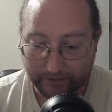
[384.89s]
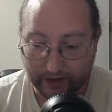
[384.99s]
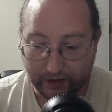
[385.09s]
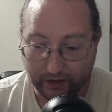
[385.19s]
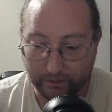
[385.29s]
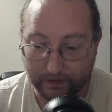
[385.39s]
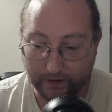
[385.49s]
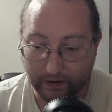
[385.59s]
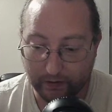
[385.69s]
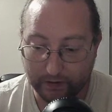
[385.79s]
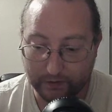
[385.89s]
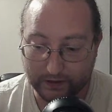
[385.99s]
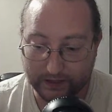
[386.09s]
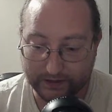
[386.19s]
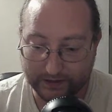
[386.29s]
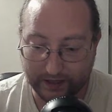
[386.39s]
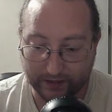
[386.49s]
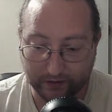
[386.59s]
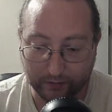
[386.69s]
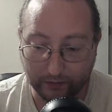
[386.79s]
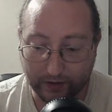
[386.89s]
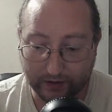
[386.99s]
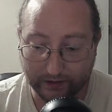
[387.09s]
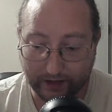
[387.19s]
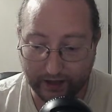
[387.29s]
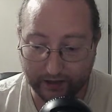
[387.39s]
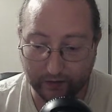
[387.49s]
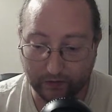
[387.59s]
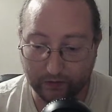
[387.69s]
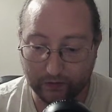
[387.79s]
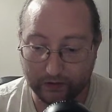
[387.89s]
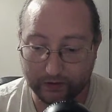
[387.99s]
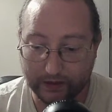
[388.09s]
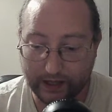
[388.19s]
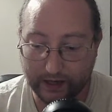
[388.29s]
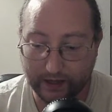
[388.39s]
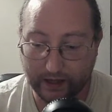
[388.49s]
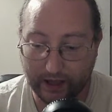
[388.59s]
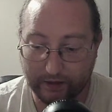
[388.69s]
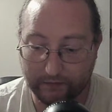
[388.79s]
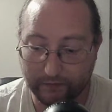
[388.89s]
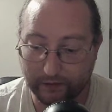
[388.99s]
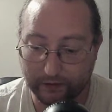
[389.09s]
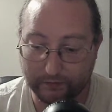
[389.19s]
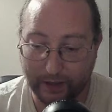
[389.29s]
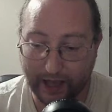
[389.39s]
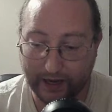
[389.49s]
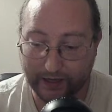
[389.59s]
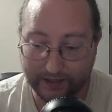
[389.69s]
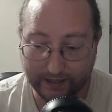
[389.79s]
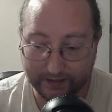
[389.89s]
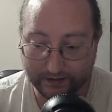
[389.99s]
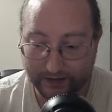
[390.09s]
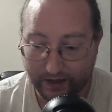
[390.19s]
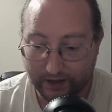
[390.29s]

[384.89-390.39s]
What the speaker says: and hoped no one would get sick or break a leg or get a head full of bad ideas,